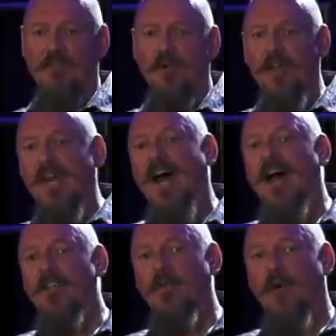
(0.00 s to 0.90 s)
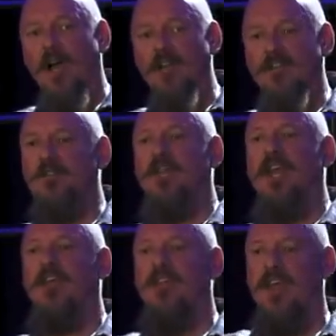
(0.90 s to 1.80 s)
void otherwise you
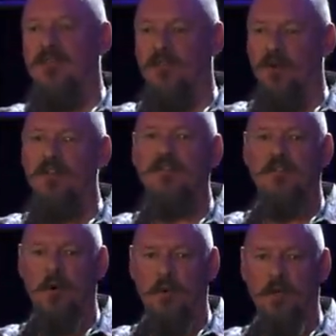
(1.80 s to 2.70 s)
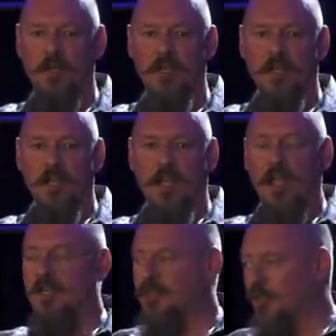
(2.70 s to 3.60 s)
carry that void forward
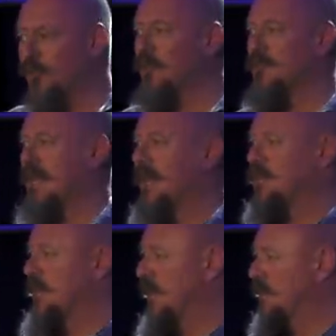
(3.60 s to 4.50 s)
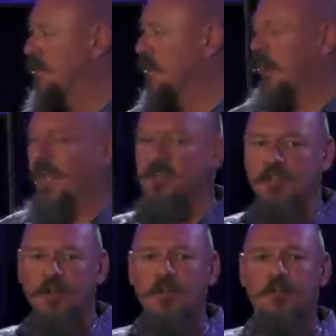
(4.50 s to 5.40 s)
to your detriment and
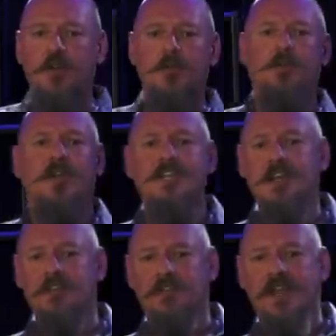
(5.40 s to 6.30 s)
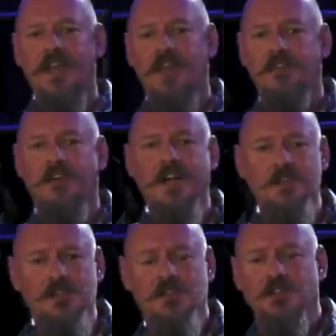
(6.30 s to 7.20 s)
so if you're able to identify that find
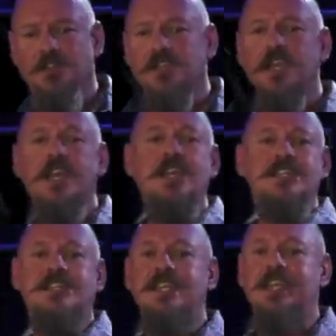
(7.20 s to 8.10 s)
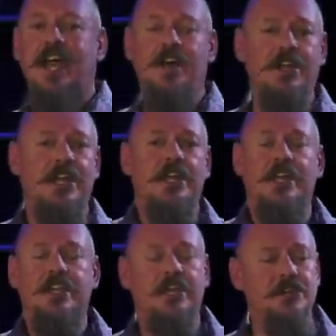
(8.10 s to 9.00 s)
those cultures seek out and,
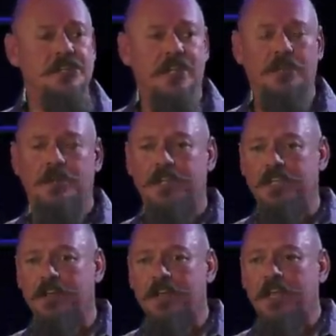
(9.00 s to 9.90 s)
and here's the other one you know